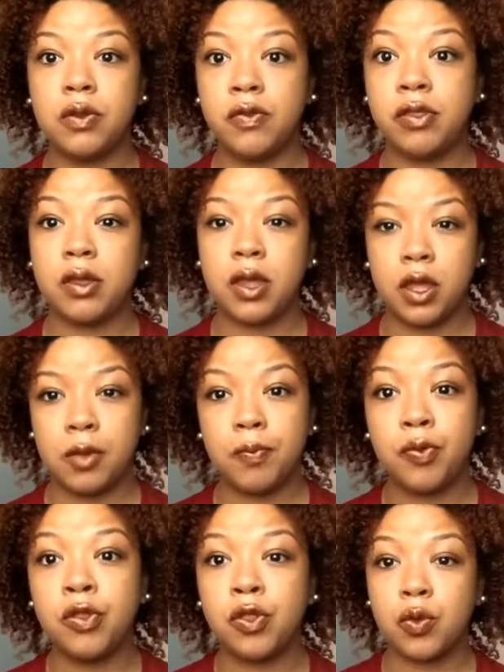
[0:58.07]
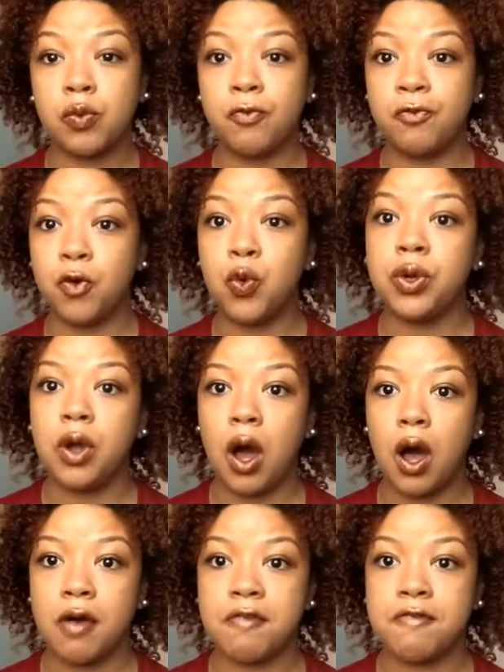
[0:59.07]
skip food
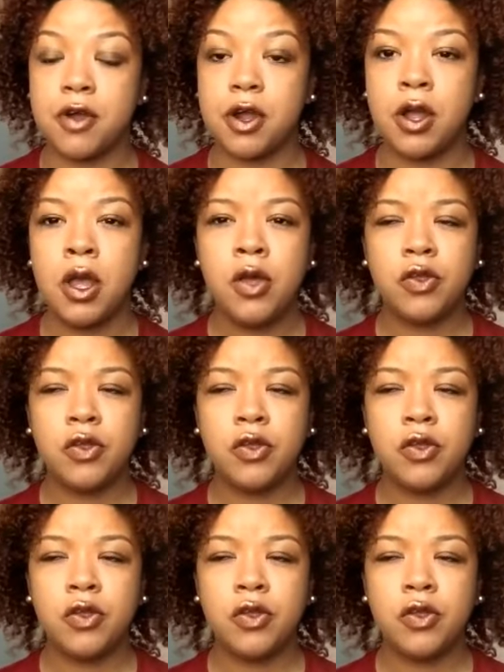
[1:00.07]
offer.